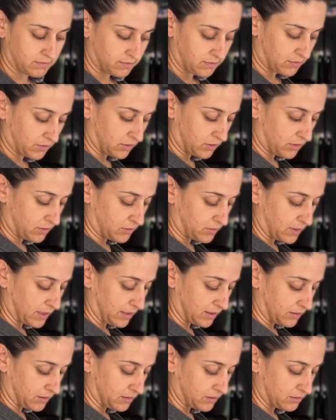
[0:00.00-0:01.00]
for a little
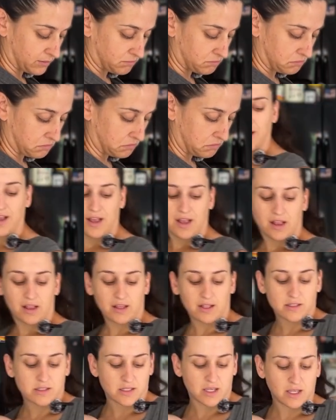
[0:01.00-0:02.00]
while.
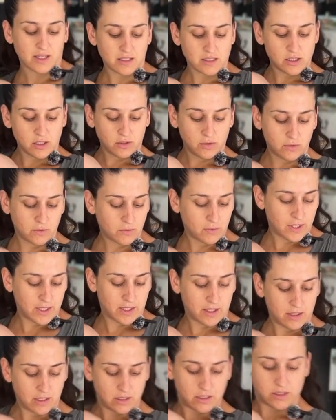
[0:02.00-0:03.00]
Let's get to
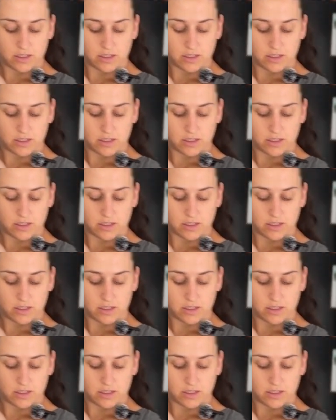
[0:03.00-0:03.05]
it.